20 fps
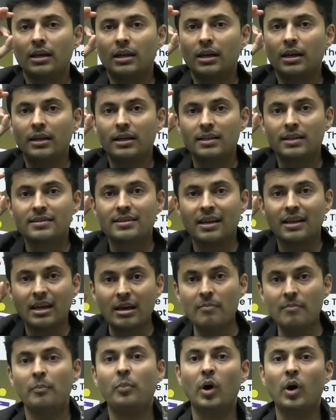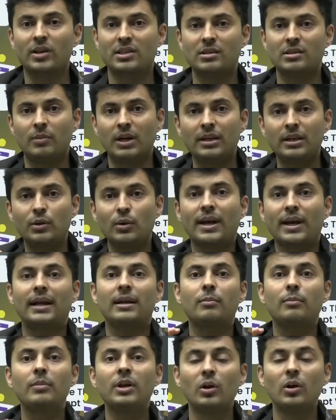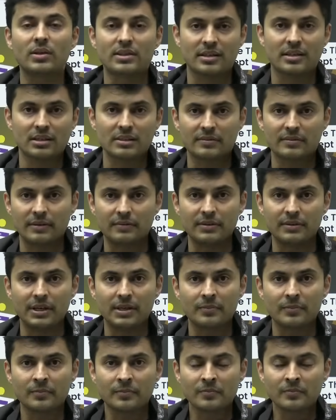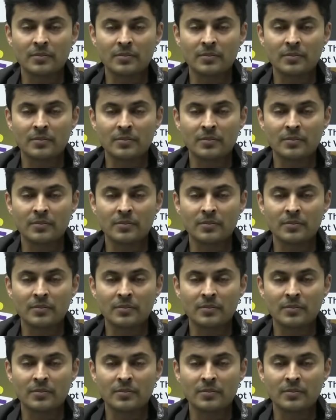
it is impossible to get below 650.